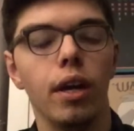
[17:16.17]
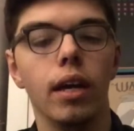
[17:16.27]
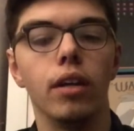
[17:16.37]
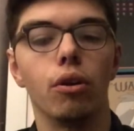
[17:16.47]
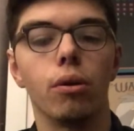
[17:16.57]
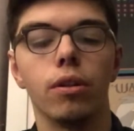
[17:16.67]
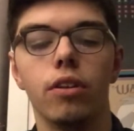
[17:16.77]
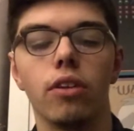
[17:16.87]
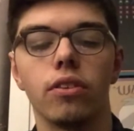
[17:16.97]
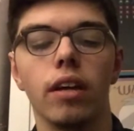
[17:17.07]

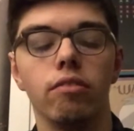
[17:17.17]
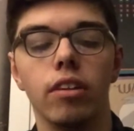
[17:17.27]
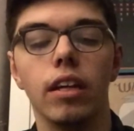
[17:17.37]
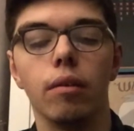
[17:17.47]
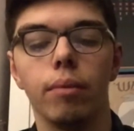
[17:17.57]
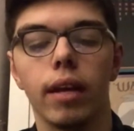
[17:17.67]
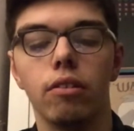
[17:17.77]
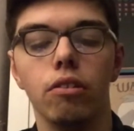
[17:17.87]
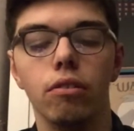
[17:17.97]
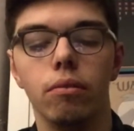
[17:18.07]
2019, we had to
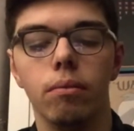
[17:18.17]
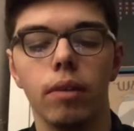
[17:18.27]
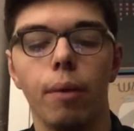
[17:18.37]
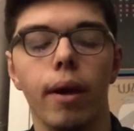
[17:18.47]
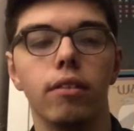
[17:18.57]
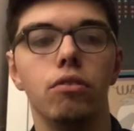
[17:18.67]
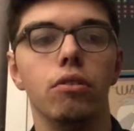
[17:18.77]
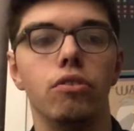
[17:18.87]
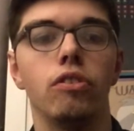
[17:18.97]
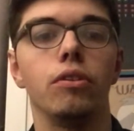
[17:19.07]
do the
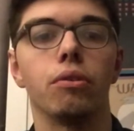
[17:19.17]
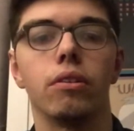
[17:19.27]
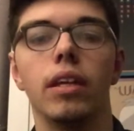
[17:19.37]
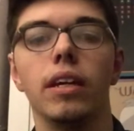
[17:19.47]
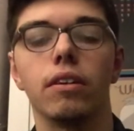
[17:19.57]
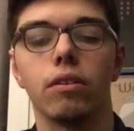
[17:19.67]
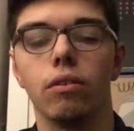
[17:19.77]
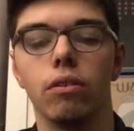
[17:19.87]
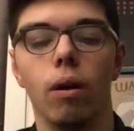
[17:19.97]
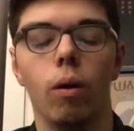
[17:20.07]
senior things
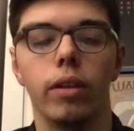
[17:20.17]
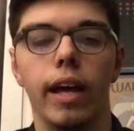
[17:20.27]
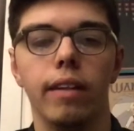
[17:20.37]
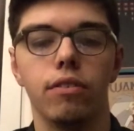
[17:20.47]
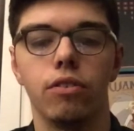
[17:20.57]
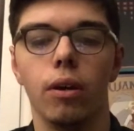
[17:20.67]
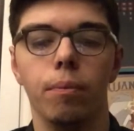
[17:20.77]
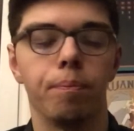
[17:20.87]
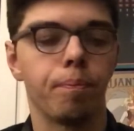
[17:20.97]
and all that. So